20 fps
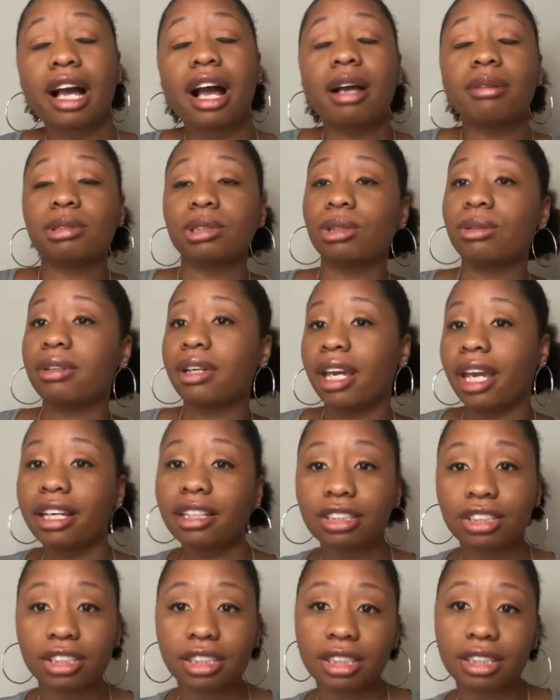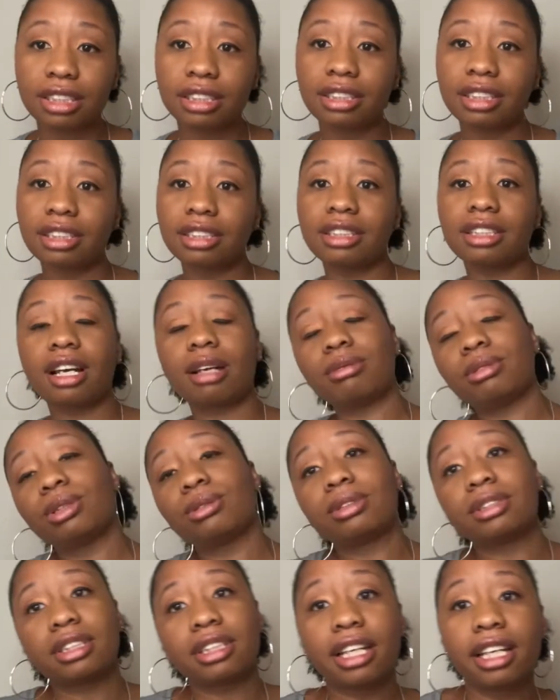I'm so anxious and I'm so
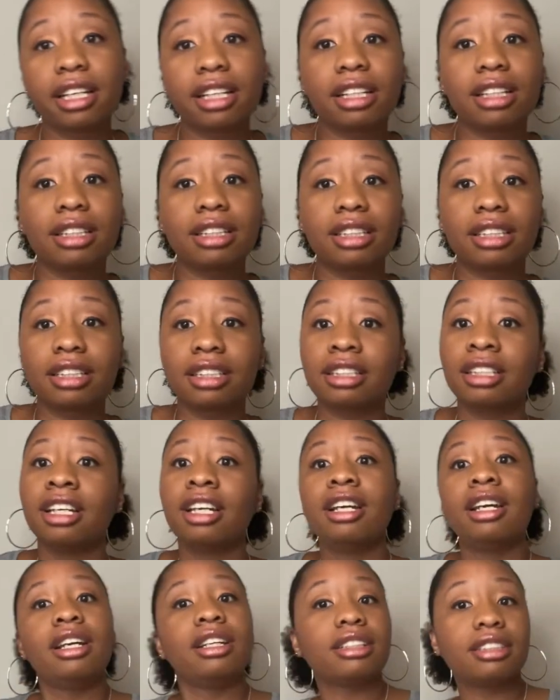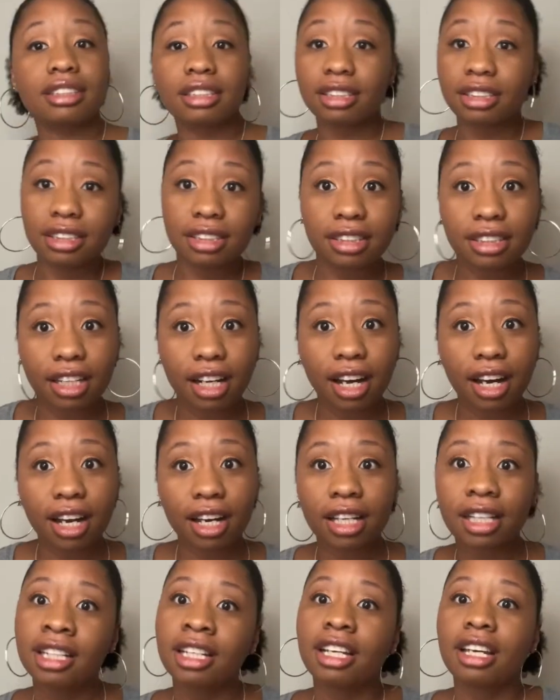scared and
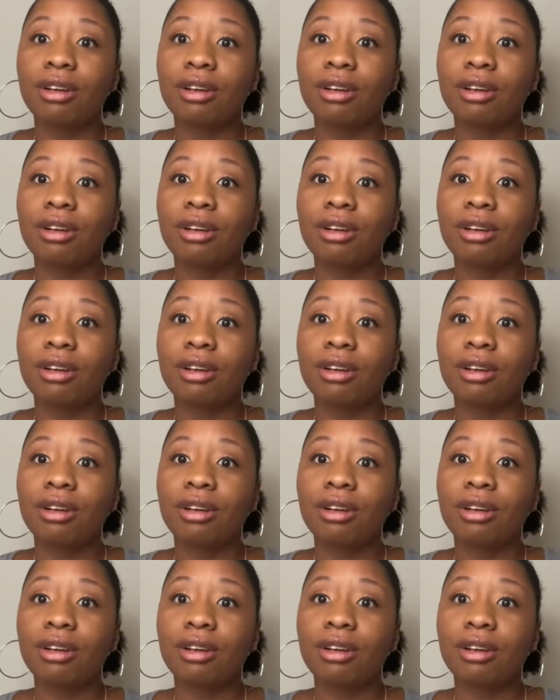da-da-da-da.